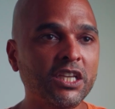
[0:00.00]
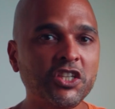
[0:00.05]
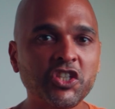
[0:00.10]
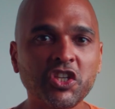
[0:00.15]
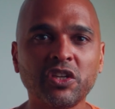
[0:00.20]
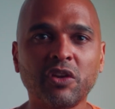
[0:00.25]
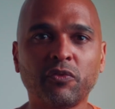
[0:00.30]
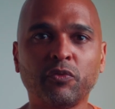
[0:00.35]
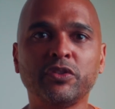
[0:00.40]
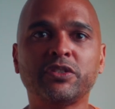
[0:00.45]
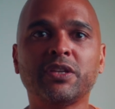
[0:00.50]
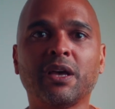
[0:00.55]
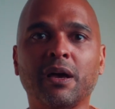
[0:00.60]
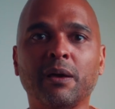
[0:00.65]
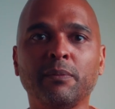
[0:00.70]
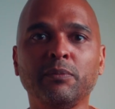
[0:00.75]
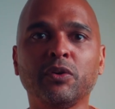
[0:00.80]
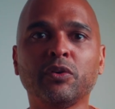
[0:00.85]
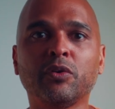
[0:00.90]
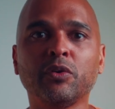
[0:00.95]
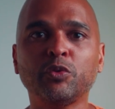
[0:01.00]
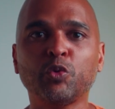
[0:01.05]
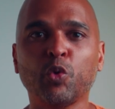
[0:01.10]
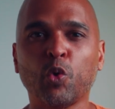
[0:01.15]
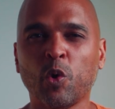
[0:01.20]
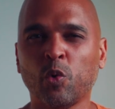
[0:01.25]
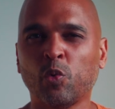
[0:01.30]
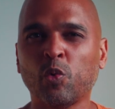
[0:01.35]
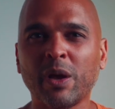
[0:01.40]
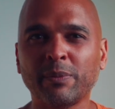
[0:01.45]
Each and every time you go to
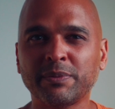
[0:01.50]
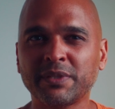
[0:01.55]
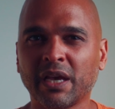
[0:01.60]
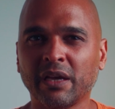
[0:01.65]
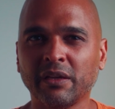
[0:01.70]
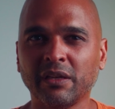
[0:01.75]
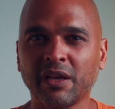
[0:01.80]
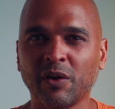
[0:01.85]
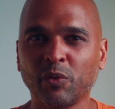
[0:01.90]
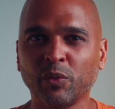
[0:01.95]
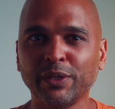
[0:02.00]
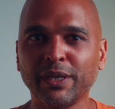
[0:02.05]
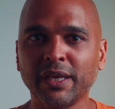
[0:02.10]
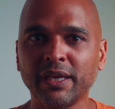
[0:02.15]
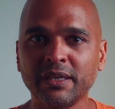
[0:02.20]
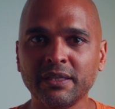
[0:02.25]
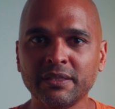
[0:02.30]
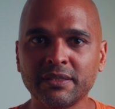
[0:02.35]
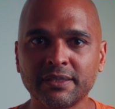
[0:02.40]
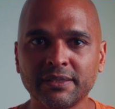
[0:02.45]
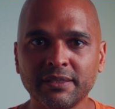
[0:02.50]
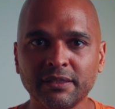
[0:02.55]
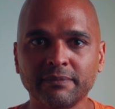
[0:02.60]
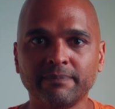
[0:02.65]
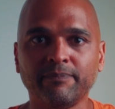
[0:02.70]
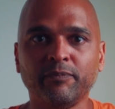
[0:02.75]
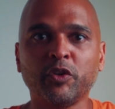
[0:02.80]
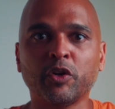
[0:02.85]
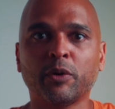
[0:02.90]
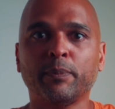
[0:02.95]
a website nowadays,
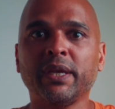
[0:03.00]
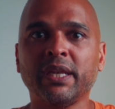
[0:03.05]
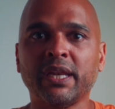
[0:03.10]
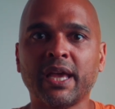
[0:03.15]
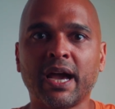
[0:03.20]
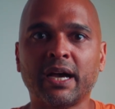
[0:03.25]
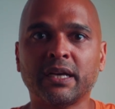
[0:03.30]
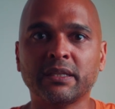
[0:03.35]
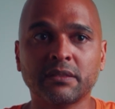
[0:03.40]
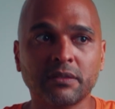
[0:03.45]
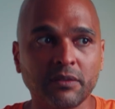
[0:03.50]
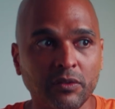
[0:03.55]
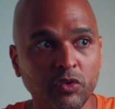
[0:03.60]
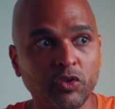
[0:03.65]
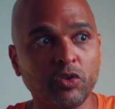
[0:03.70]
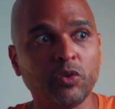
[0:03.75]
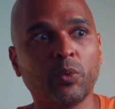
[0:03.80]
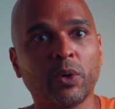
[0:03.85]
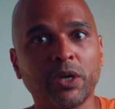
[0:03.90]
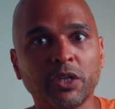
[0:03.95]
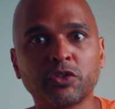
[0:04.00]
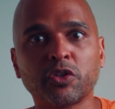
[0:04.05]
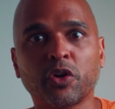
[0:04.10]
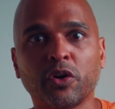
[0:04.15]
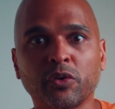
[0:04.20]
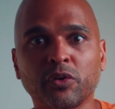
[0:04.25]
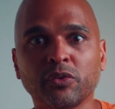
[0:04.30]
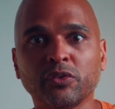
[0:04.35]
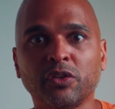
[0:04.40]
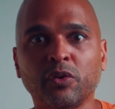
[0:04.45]
you're being asked, do you want to
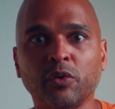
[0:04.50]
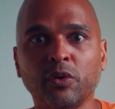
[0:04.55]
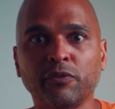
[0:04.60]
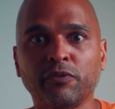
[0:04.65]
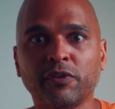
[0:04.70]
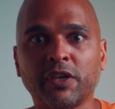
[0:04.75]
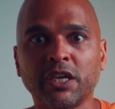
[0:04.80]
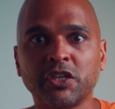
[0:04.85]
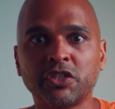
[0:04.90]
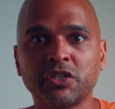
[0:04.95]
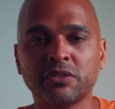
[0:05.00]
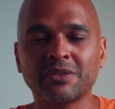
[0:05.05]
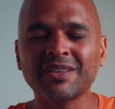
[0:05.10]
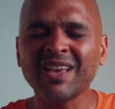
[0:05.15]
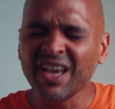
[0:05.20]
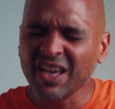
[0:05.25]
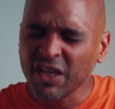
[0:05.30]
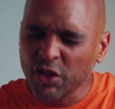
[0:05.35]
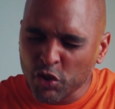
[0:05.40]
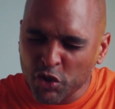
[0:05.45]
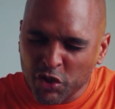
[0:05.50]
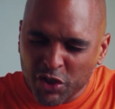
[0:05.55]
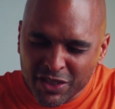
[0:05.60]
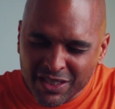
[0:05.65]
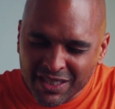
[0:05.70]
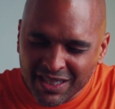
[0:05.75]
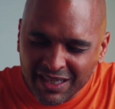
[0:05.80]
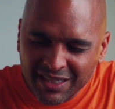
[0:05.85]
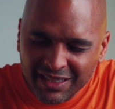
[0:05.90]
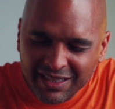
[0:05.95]
turn on the notifications? You should
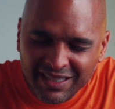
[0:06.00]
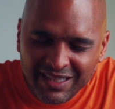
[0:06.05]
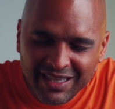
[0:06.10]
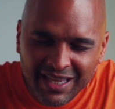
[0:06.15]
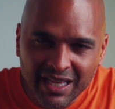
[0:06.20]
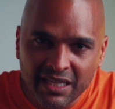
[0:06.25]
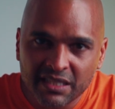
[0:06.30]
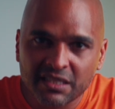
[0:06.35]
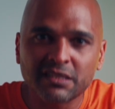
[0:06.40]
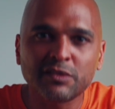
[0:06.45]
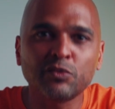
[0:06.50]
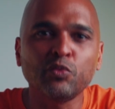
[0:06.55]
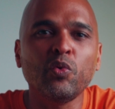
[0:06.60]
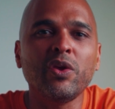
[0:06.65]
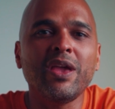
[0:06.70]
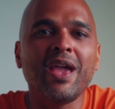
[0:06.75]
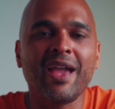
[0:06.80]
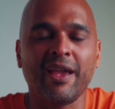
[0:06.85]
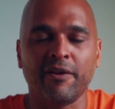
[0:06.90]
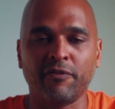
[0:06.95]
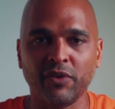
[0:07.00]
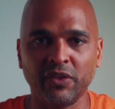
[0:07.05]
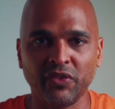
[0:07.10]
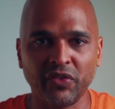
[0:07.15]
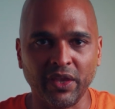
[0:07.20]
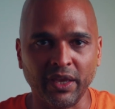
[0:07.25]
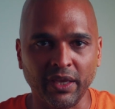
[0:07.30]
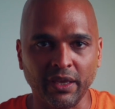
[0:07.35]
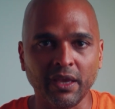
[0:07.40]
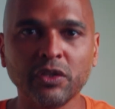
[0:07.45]
say yes to
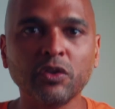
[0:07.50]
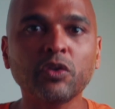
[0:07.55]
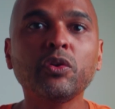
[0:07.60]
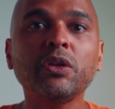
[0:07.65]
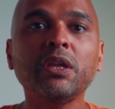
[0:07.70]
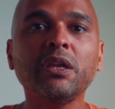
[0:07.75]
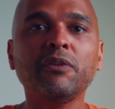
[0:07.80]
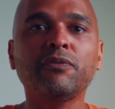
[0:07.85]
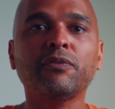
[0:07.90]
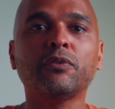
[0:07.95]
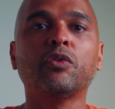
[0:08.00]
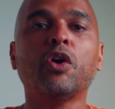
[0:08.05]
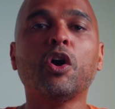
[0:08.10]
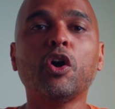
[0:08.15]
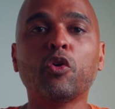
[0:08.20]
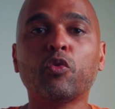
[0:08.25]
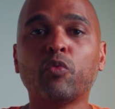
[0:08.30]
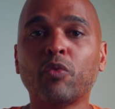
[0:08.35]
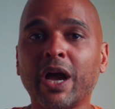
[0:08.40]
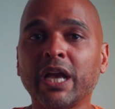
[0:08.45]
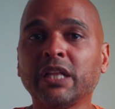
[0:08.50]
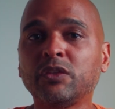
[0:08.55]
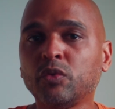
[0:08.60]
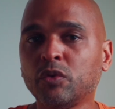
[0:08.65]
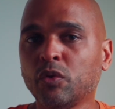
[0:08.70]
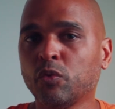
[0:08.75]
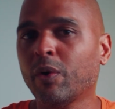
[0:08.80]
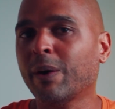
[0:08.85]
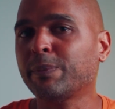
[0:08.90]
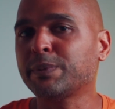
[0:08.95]
everything. You could even write to
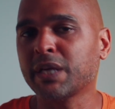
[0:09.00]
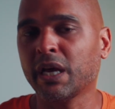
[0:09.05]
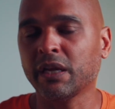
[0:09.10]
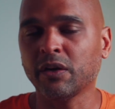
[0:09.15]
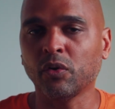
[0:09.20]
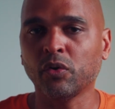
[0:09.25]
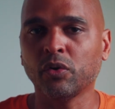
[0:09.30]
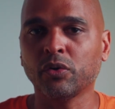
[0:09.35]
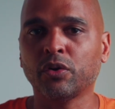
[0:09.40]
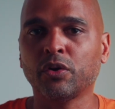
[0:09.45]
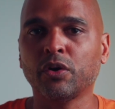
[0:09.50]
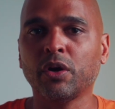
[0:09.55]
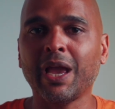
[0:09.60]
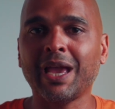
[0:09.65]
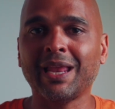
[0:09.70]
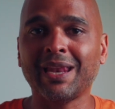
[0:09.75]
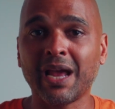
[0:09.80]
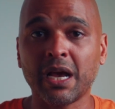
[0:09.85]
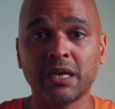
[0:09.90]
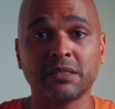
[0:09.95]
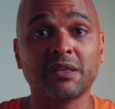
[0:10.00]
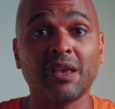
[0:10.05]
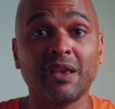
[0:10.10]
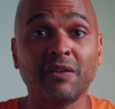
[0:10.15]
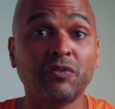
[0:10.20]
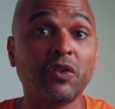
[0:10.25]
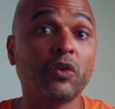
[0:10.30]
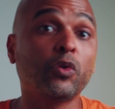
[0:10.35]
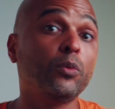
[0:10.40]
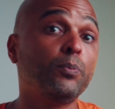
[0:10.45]
the website owner and ask if
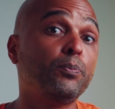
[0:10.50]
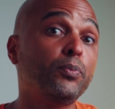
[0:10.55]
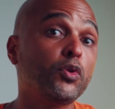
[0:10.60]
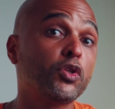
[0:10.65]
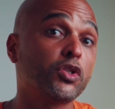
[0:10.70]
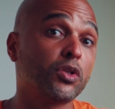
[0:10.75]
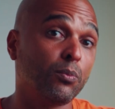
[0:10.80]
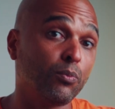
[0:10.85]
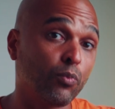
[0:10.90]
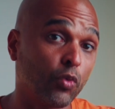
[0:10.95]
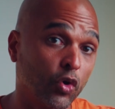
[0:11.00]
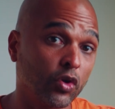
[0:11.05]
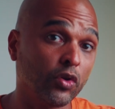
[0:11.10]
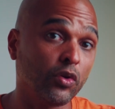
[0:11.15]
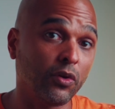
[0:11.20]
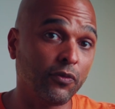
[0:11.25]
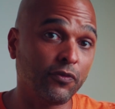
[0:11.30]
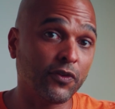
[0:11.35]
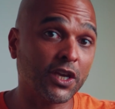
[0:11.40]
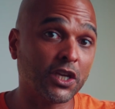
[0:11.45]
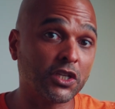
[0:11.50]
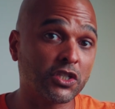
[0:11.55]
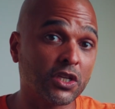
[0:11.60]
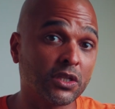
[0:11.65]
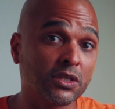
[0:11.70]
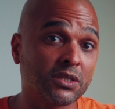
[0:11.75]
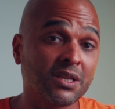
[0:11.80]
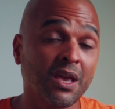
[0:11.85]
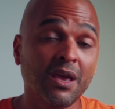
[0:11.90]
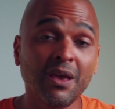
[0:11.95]
they could push some more
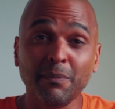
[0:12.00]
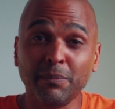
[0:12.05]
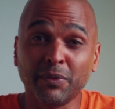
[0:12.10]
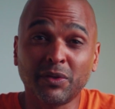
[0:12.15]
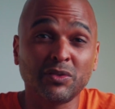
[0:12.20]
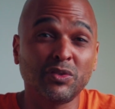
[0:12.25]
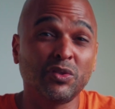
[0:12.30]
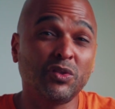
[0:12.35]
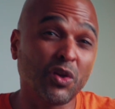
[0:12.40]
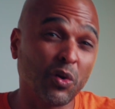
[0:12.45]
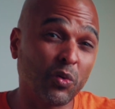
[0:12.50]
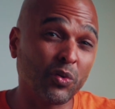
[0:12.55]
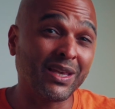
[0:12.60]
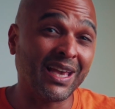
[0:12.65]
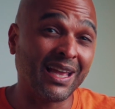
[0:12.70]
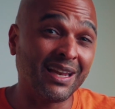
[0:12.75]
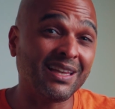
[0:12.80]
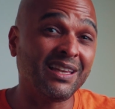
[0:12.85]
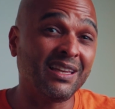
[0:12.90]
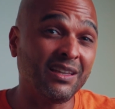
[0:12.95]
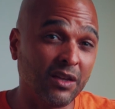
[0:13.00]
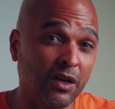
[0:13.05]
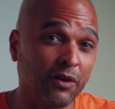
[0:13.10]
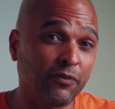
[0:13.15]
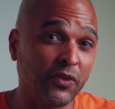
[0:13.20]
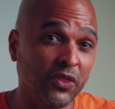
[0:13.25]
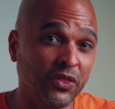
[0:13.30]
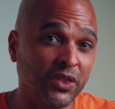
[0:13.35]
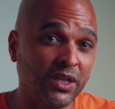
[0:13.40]
notifications because you don't get enough of